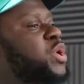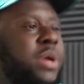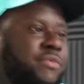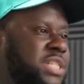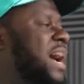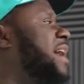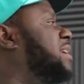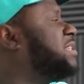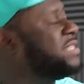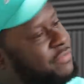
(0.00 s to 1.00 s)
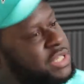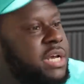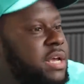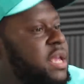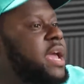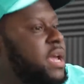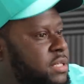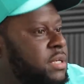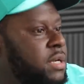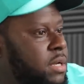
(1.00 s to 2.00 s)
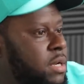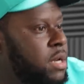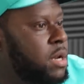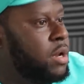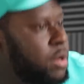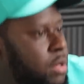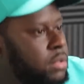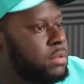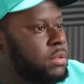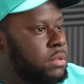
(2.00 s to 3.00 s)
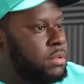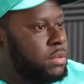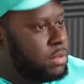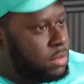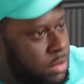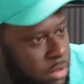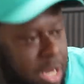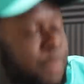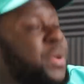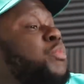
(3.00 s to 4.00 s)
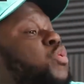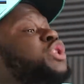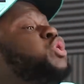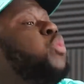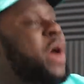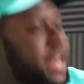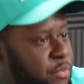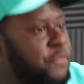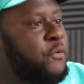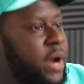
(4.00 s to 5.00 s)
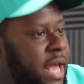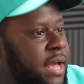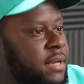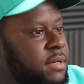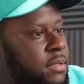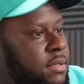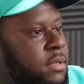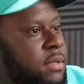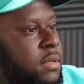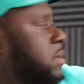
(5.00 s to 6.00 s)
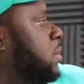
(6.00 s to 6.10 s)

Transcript: you ain't retired in 17 years. You just lost like three, four battle streak. But I won 20 before that. What you talking about,